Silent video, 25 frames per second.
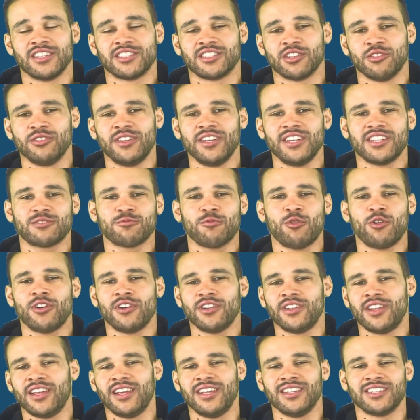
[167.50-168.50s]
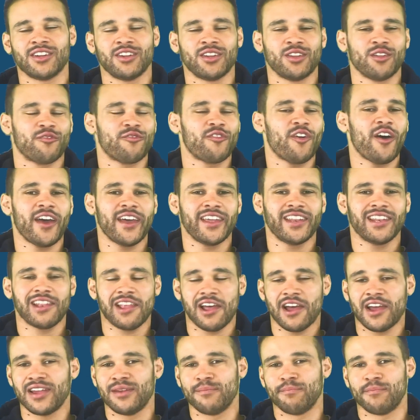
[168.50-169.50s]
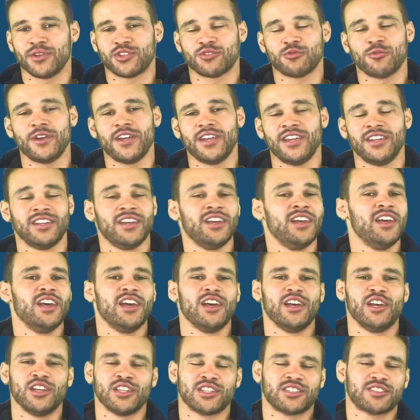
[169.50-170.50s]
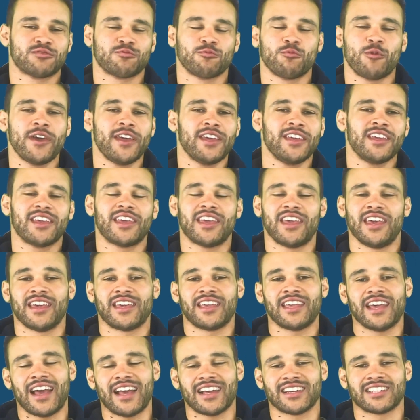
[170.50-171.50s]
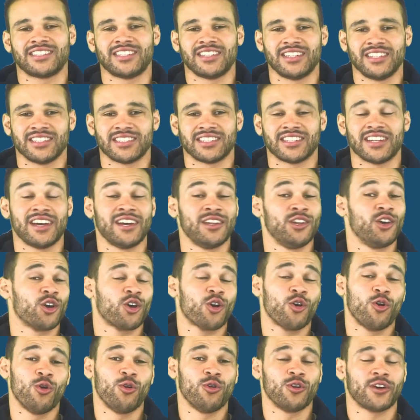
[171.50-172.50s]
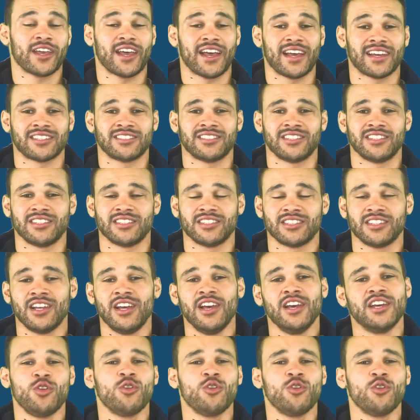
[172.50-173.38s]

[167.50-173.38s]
So this one is on the fine line between a swing kick axis and a cork axis.